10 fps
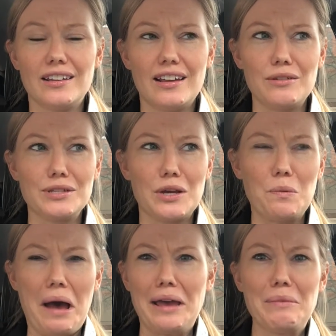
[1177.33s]
I was like,
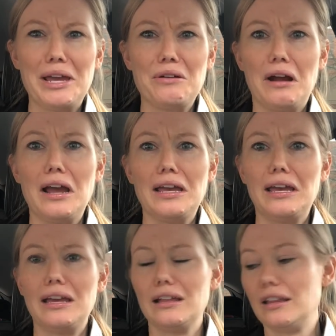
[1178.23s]
why am I
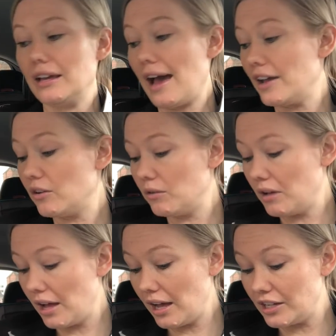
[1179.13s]
crying? Like I
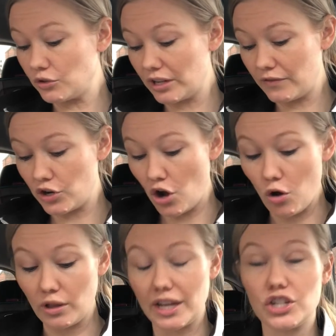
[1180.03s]
don't even know.
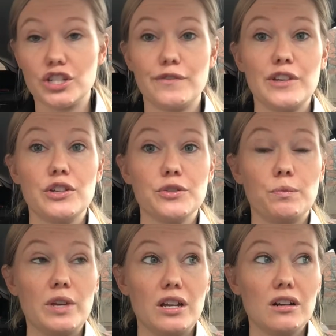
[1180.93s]
Like it just feels
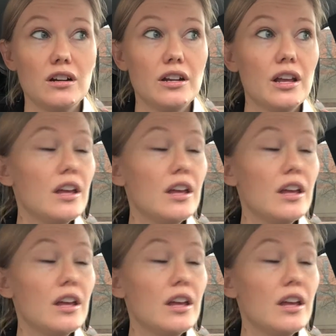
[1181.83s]
weird.